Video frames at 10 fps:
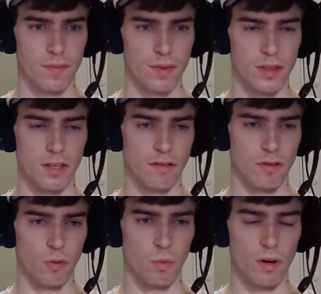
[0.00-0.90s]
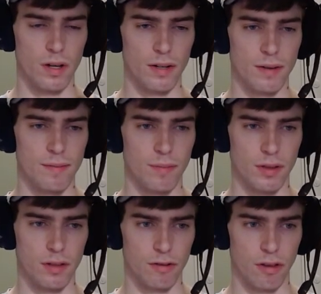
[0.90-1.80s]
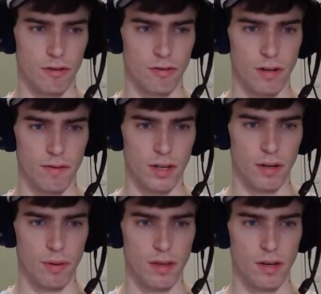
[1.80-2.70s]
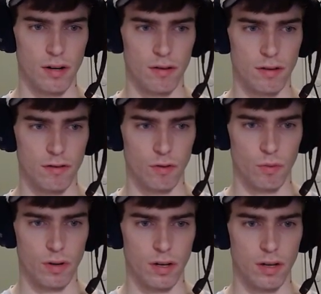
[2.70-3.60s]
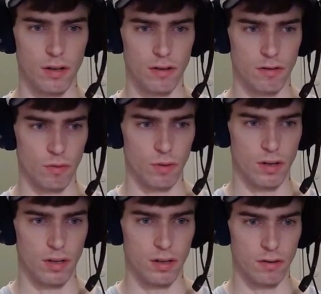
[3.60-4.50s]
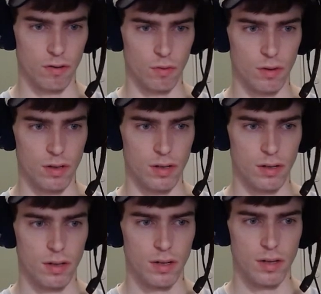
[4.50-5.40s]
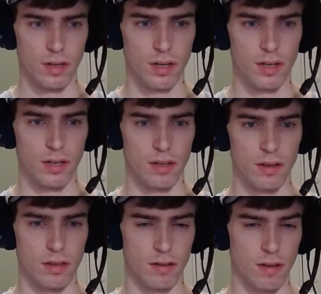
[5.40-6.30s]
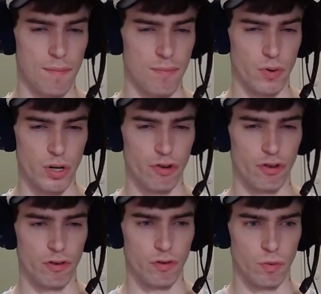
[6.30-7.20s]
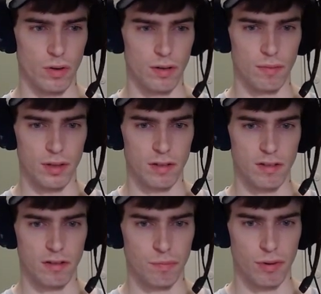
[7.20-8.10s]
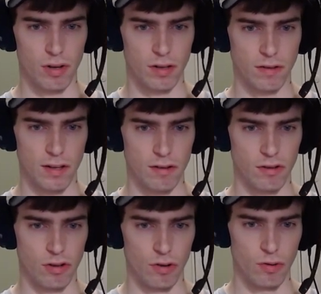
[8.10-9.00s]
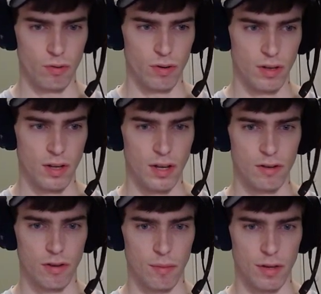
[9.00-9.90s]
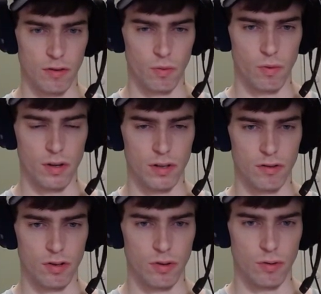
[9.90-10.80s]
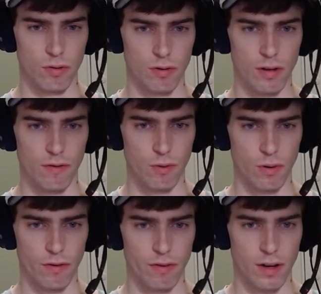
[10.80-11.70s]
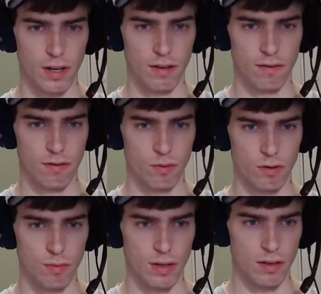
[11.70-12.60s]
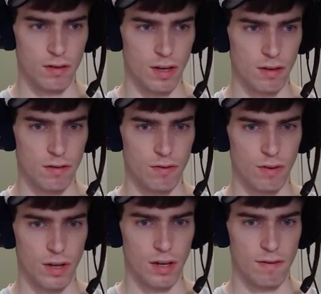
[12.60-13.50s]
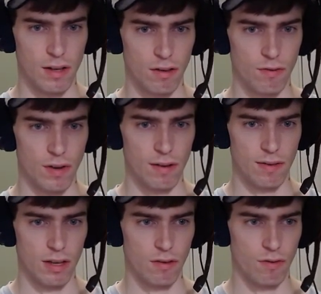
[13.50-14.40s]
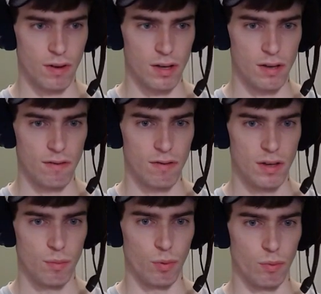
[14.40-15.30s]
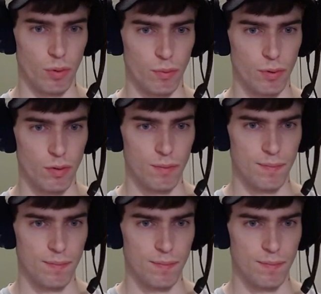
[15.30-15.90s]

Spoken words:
This is a 1, but there's other stuff that could be there. This is a 1, this is a 1, this is a 1. This I'm pretty sure is a 1, but this is blocks, that's a 2. That means 1, 2, 3, 4, 5, which means that's 5, that's 5, that's 5. Boom, boom, boom.